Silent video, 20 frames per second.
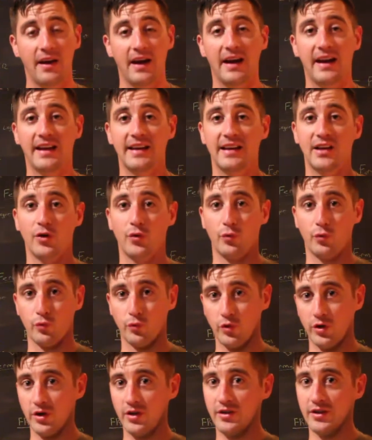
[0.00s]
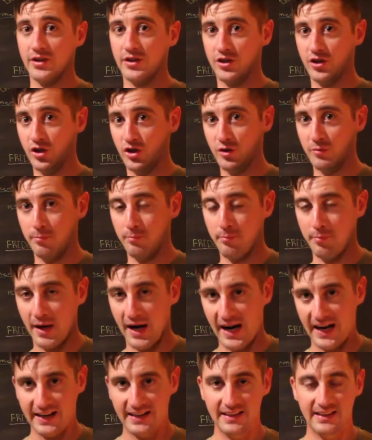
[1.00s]
and I get a really good
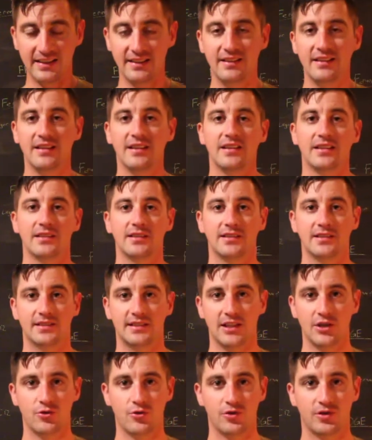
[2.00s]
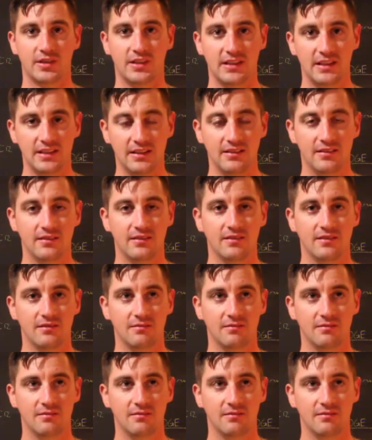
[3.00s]
piney, citrusy,